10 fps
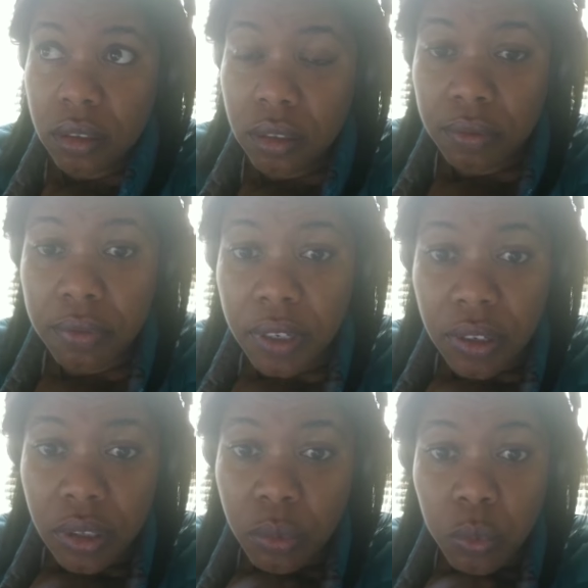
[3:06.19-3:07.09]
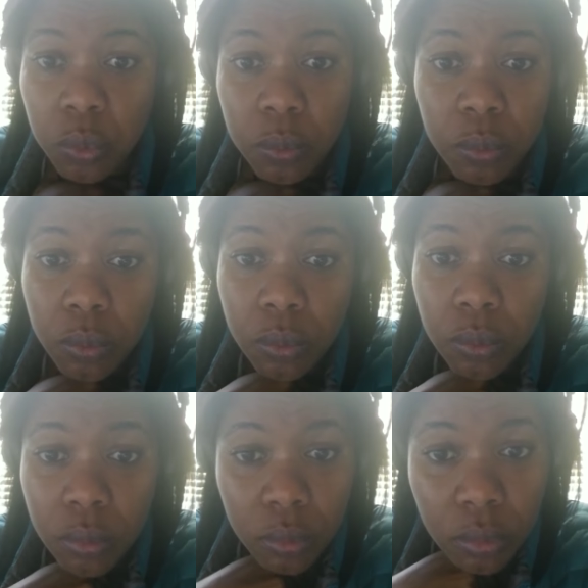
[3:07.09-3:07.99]
It's very
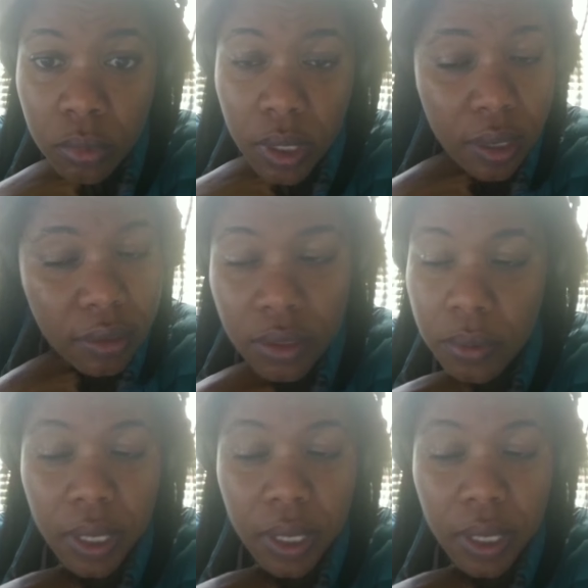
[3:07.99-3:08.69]
don't